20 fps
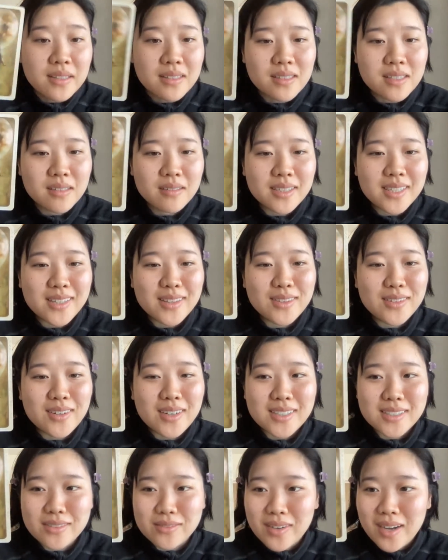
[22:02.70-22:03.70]
the Silken
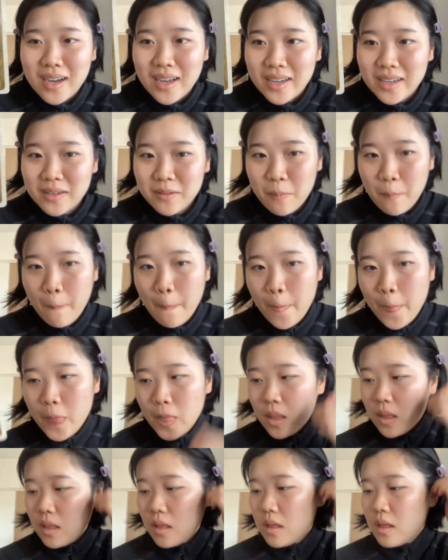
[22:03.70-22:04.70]
Thread Divine.
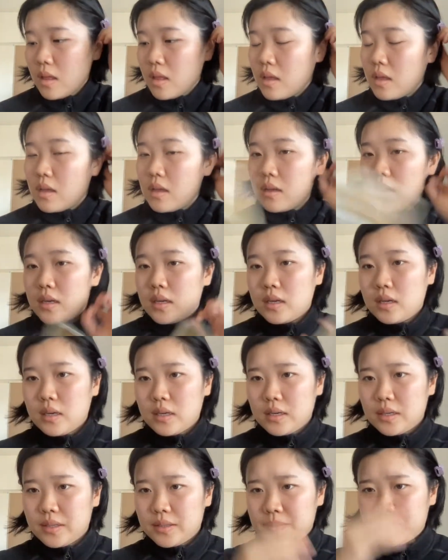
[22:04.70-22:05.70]

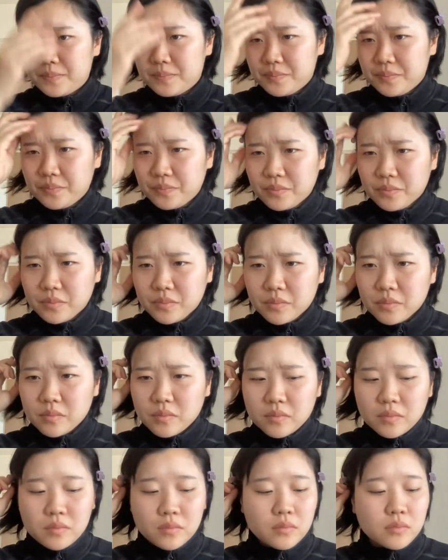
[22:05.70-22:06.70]
And
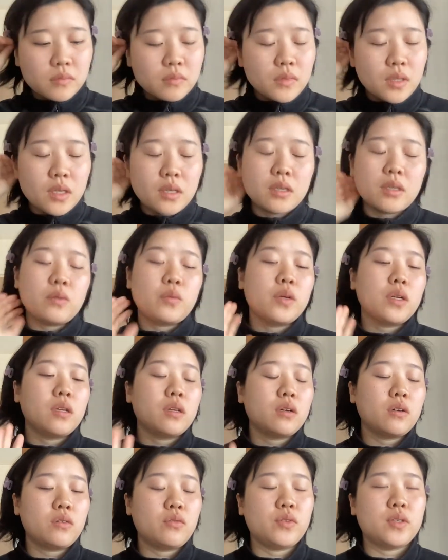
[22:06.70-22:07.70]
you want to
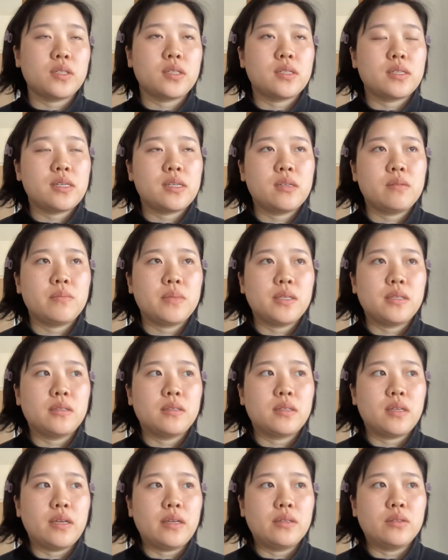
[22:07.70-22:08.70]
know if Rasim
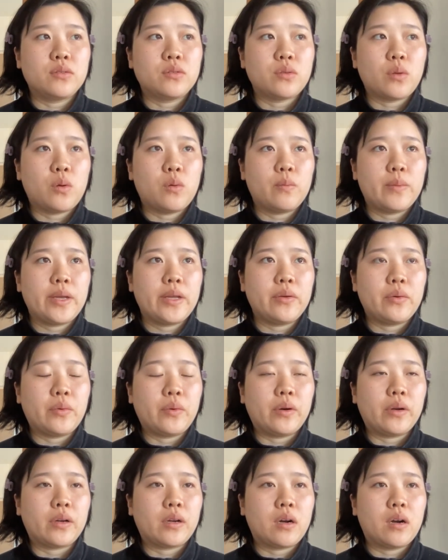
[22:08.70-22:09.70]
is a soulmate
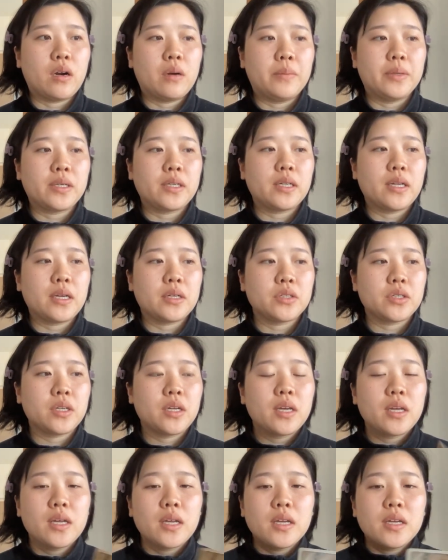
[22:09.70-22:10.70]
or a karmic connection.
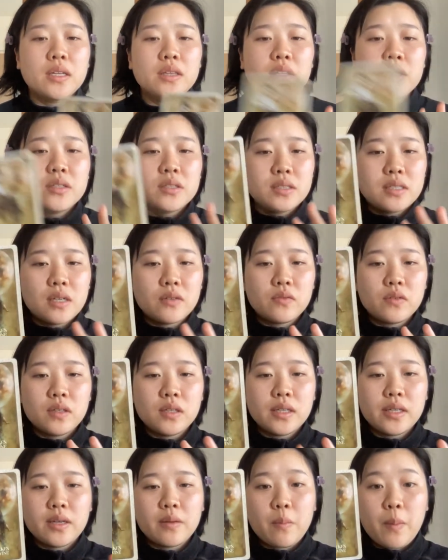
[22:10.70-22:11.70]
There's
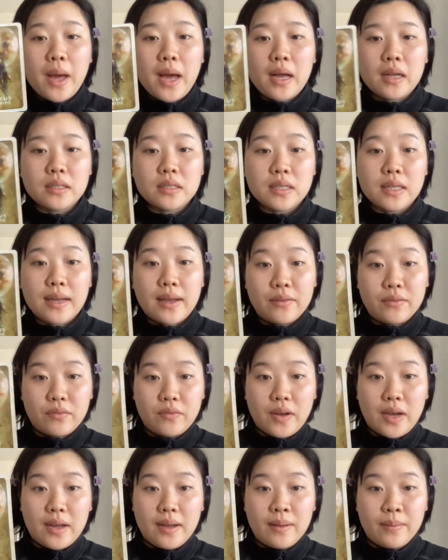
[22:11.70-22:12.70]
definitely a past life
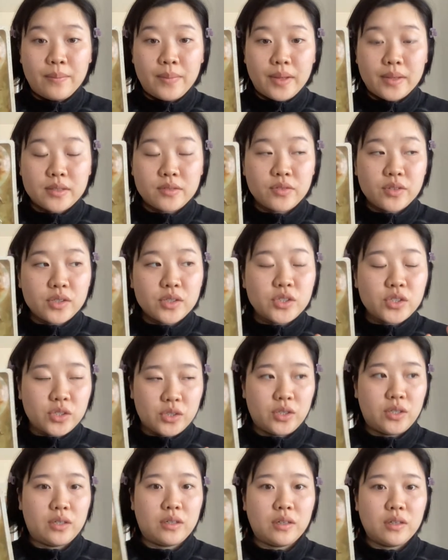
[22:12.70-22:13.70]
vibe, that's for
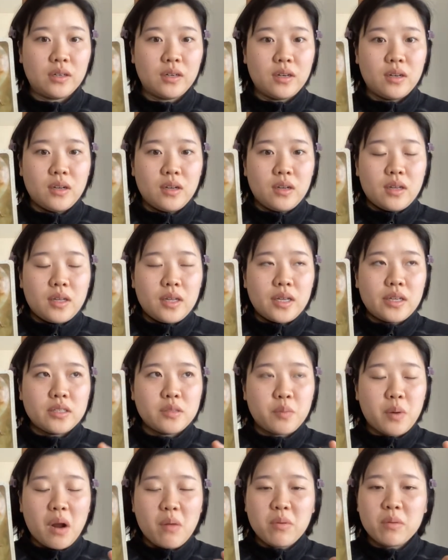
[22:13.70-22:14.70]
sure. It's
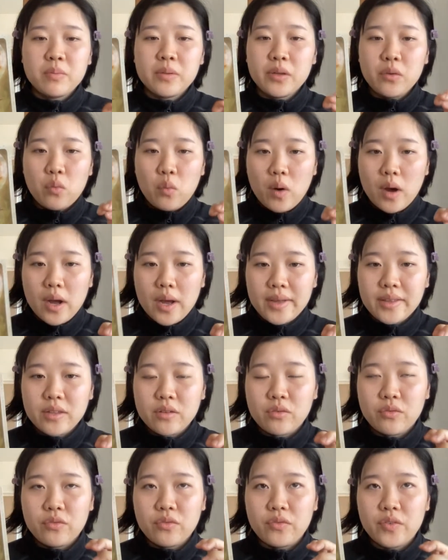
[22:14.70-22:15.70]
probably why
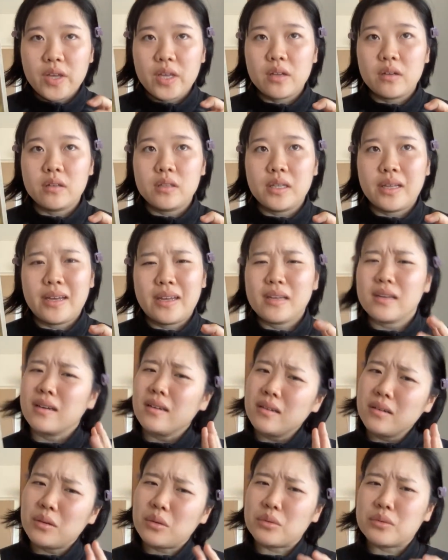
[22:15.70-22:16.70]
you feel like,
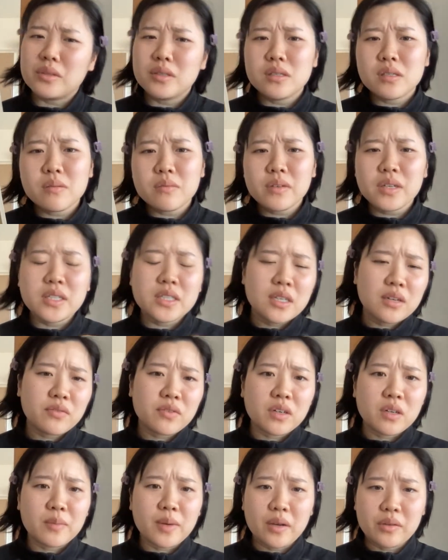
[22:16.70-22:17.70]
oh, there's something
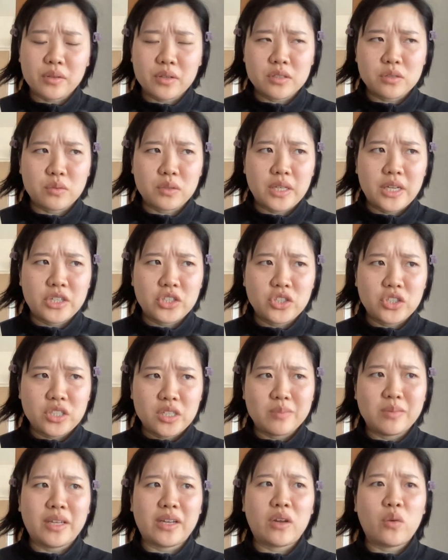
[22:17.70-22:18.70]
different about this
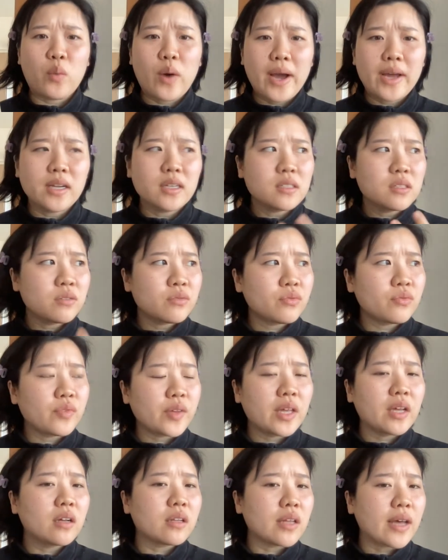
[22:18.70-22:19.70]
relationship. Like, why does it
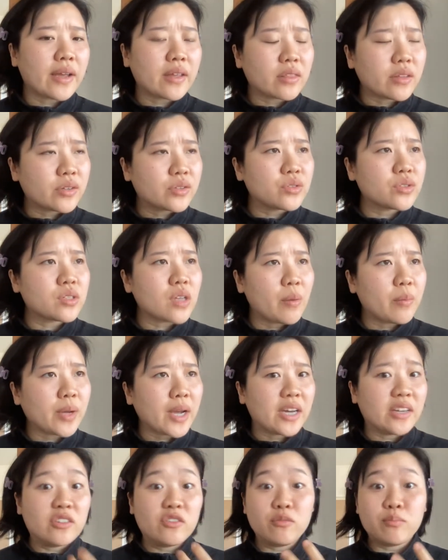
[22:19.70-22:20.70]
feel like there's some
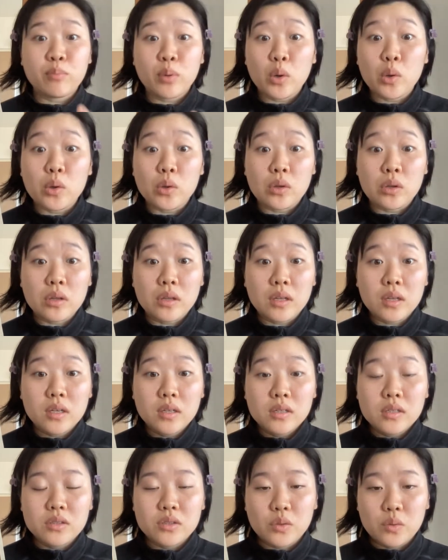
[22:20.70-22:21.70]
kind of pull
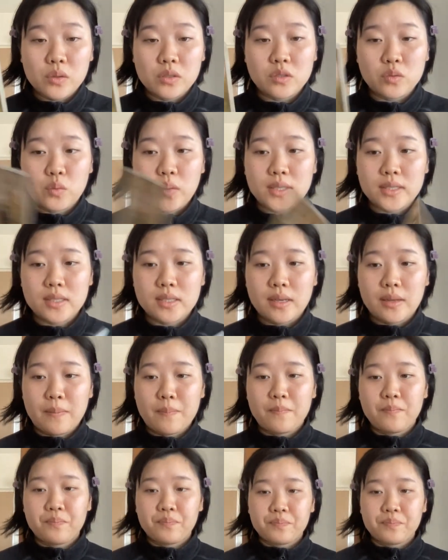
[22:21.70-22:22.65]
towards Wasim?